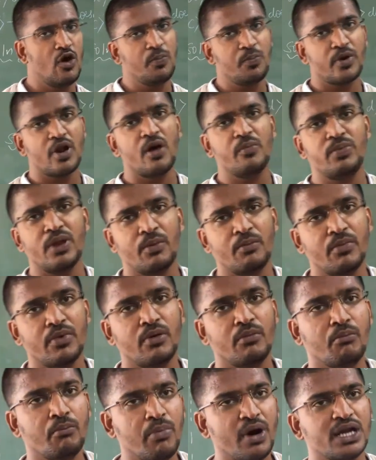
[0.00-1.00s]
problem.
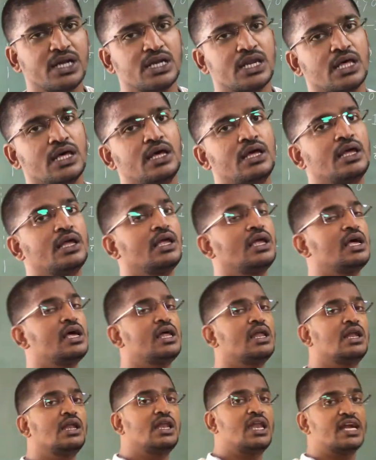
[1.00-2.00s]
But
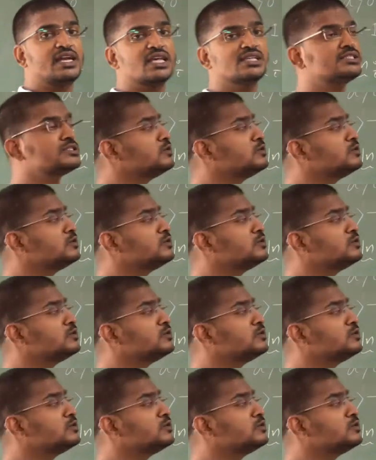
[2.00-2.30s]
let us